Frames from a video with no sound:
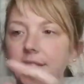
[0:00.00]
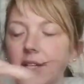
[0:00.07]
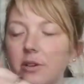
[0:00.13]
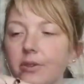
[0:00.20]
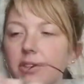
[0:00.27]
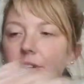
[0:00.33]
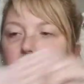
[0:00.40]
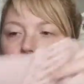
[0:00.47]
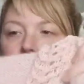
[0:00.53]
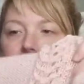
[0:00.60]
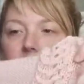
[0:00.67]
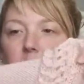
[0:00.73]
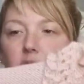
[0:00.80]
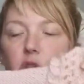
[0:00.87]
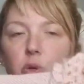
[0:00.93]
so there was
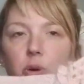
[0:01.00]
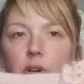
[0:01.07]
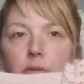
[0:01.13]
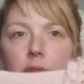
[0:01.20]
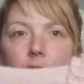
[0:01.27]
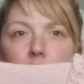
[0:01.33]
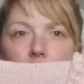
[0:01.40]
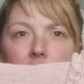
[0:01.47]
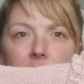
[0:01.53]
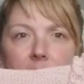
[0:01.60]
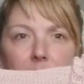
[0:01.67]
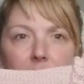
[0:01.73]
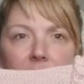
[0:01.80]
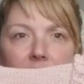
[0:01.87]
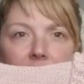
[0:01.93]
some short row
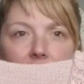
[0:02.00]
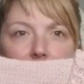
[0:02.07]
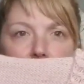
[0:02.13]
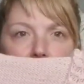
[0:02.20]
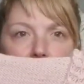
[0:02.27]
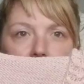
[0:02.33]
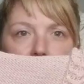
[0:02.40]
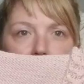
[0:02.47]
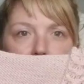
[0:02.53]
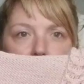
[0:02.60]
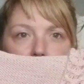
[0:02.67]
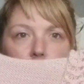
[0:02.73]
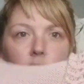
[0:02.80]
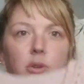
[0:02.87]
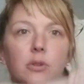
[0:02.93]
shaping up around the
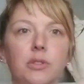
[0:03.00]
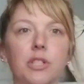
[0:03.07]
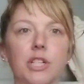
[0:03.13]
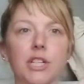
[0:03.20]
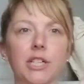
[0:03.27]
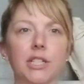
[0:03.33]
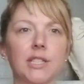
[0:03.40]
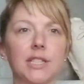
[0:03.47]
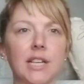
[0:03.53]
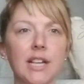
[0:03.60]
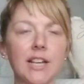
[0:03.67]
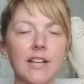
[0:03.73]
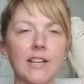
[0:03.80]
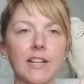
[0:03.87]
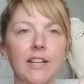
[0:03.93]
shoulders.
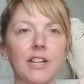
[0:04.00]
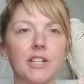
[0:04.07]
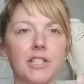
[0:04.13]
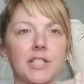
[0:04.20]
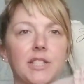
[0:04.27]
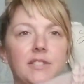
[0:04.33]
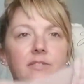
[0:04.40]
Here's